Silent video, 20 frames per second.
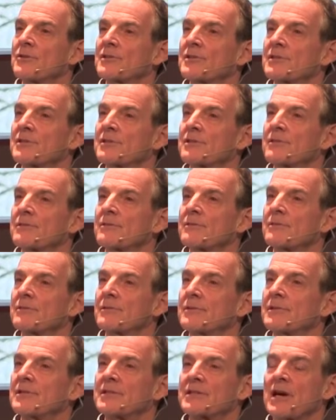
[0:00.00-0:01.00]
was
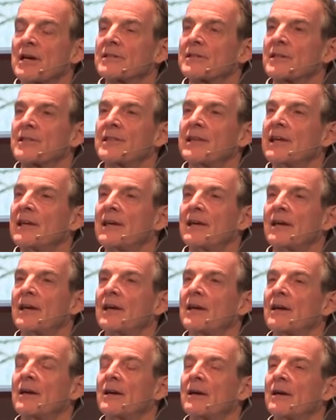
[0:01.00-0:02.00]
just got to
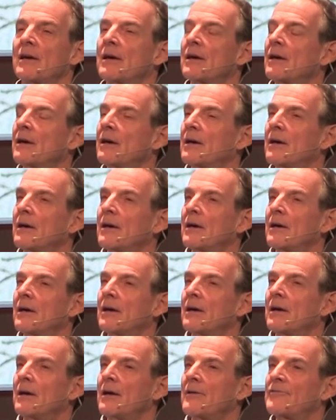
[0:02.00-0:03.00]
thinking
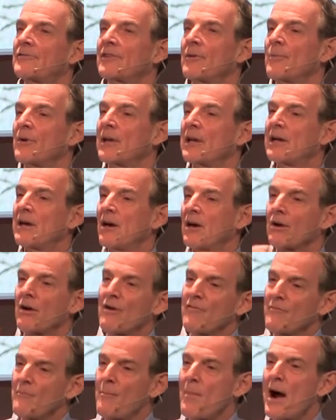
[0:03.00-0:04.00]
if somebody cut
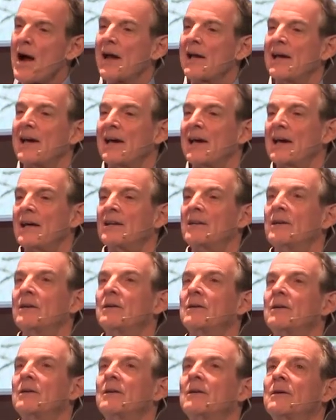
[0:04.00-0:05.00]
off my head,
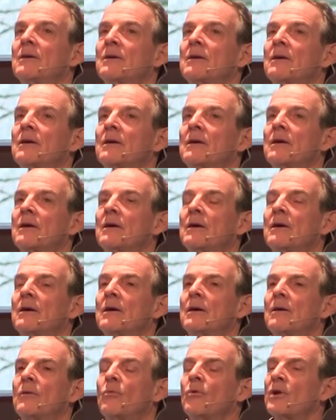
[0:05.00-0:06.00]

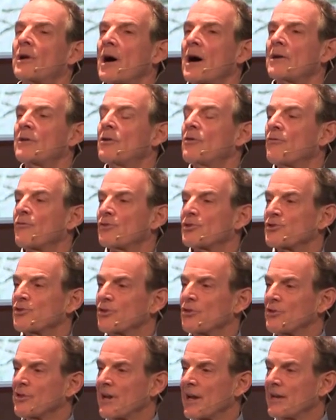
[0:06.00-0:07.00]
would I know for
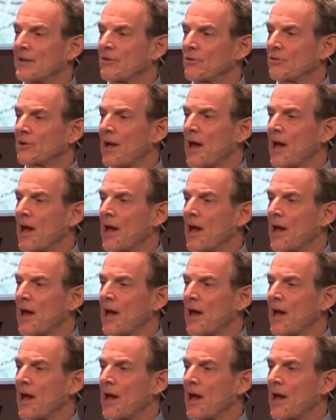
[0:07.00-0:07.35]
sure that I'd go